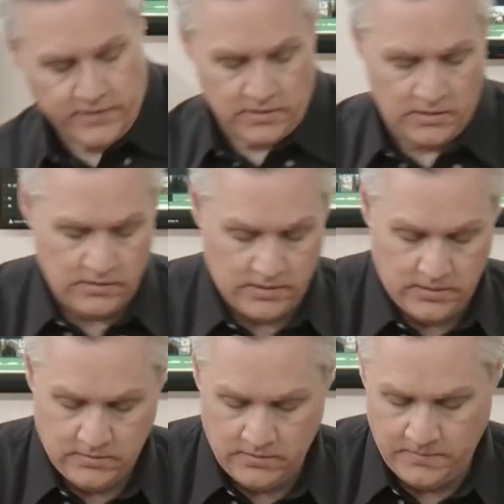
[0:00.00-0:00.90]
fact,
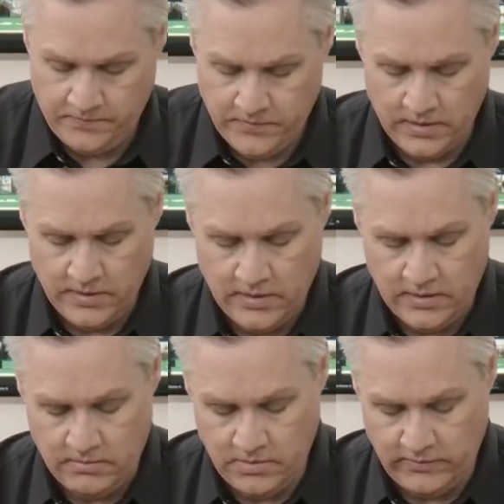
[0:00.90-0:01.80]
I'll
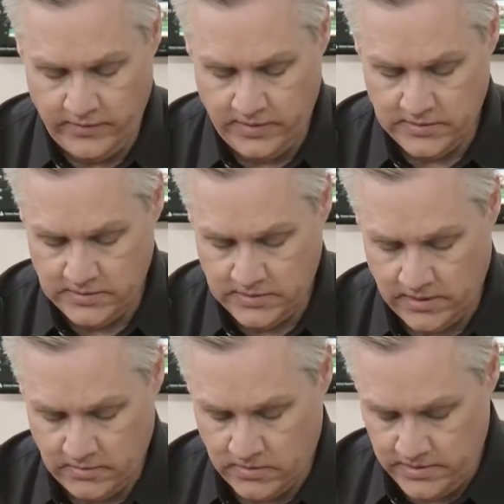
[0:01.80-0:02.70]
move the video assist out
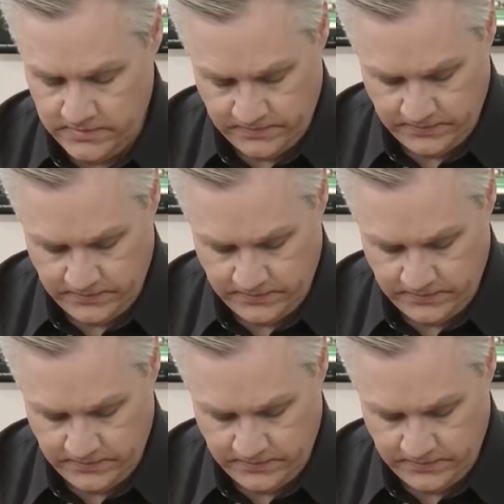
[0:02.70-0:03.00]
of the way.